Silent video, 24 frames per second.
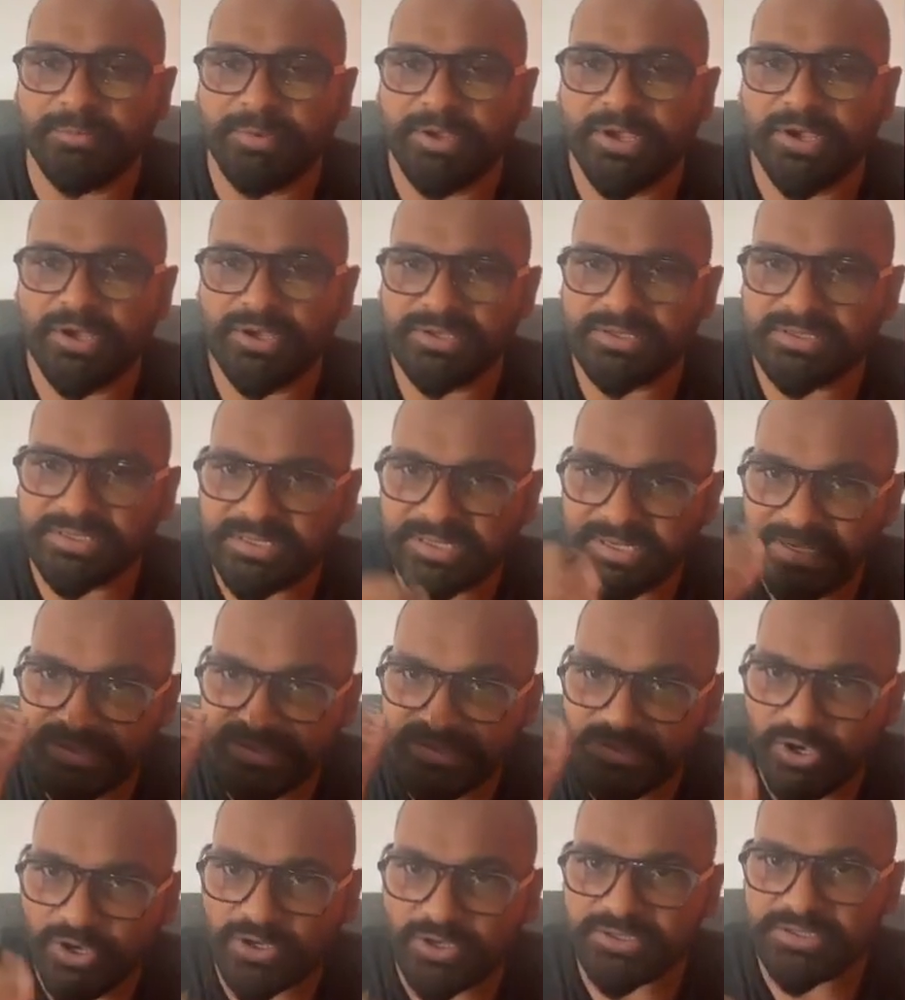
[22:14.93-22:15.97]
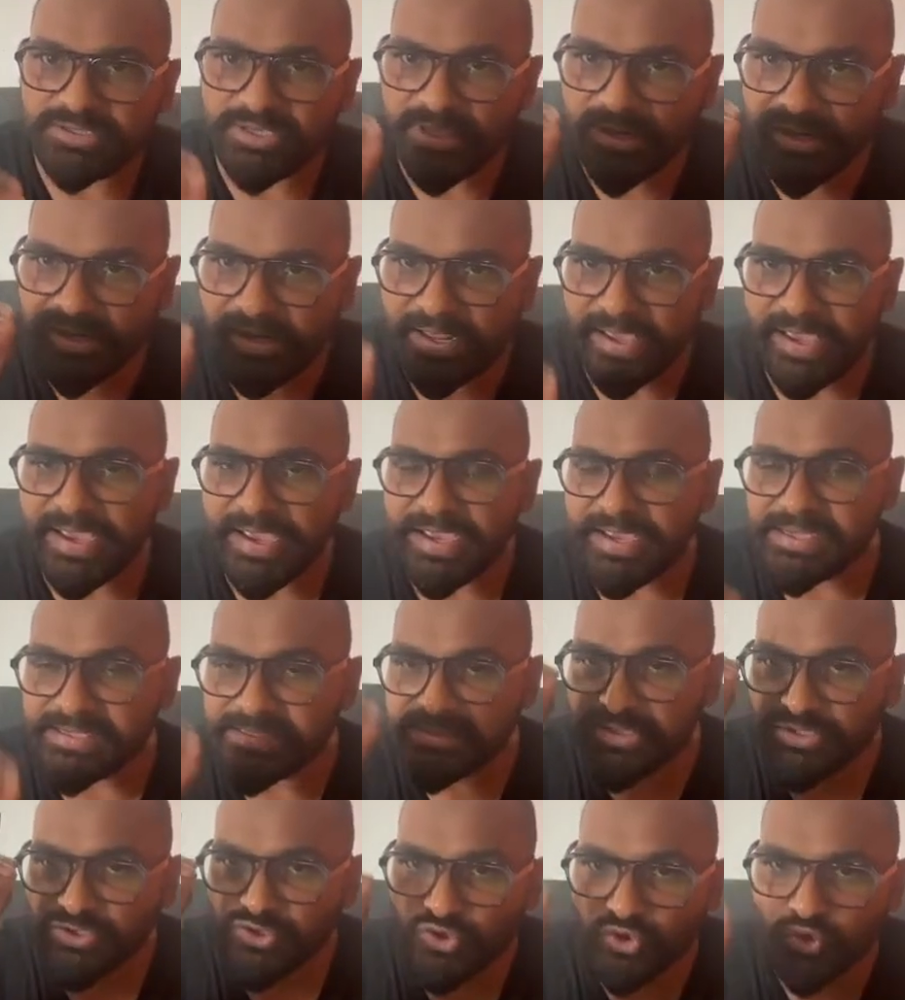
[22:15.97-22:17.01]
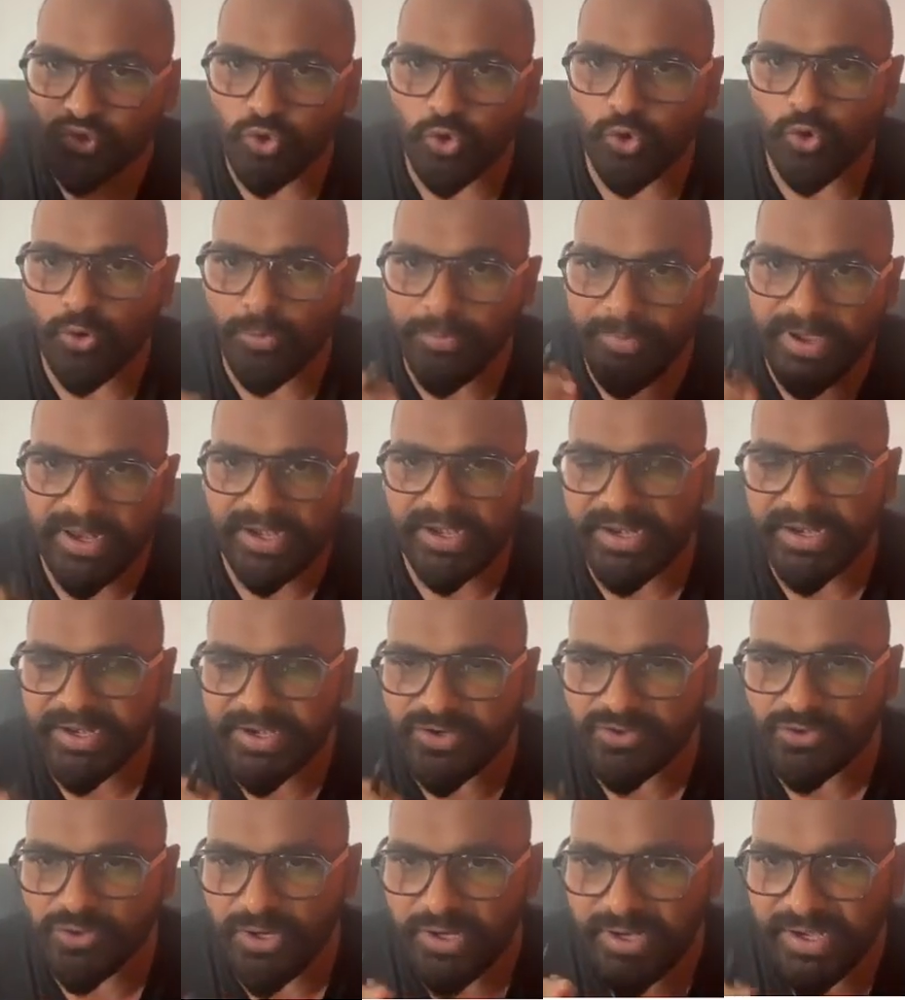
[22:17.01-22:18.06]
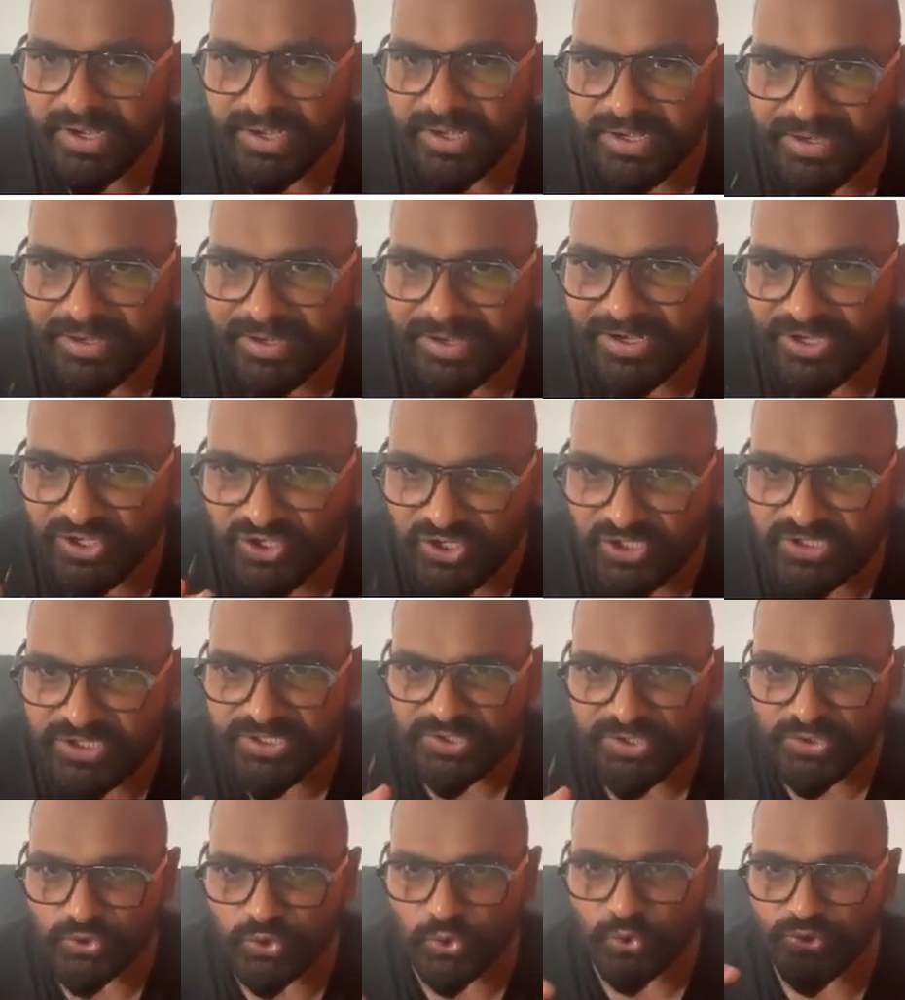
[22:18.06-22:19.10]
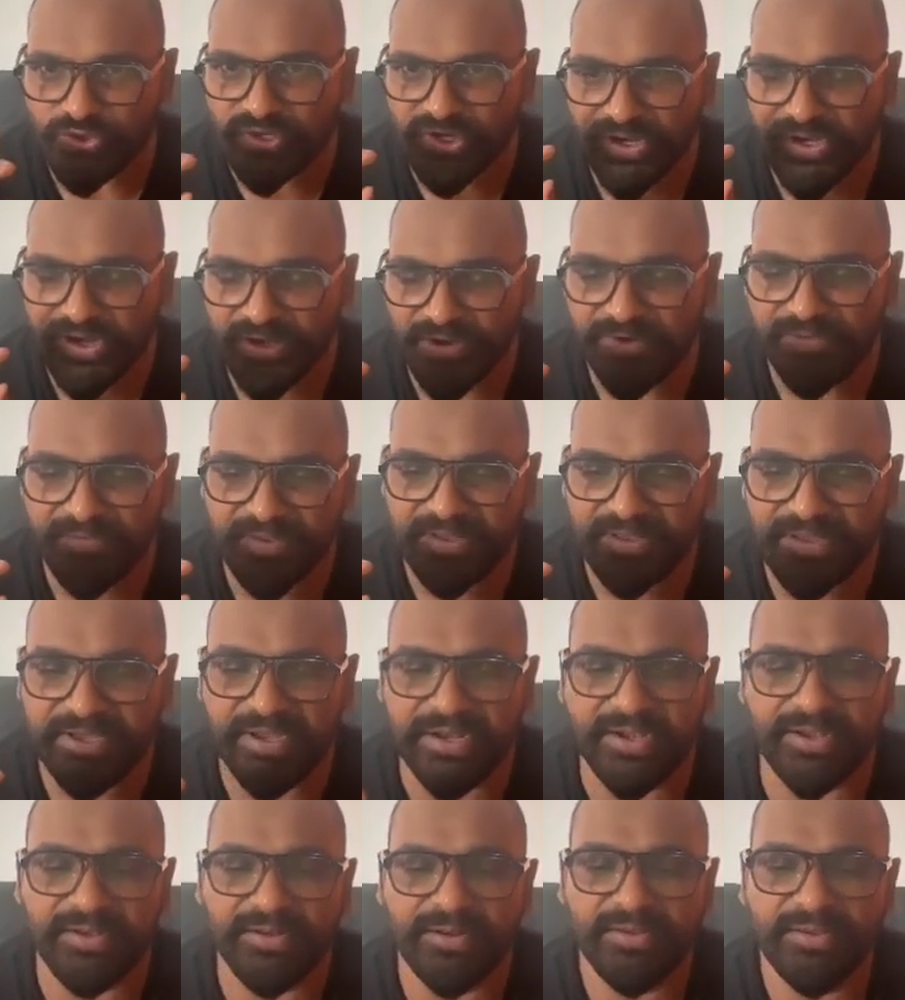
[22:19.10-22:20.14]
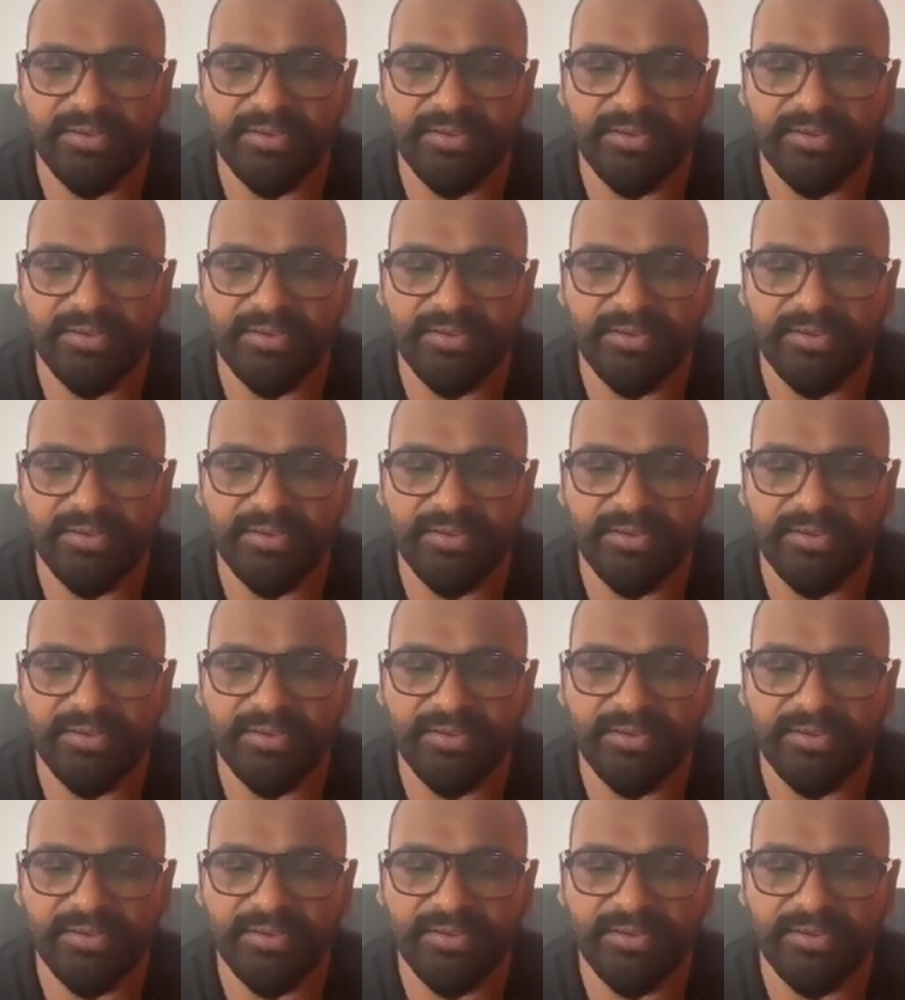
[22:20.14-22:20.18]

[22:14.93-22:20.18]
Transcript: because digoxin has so many drug interactions associated with it,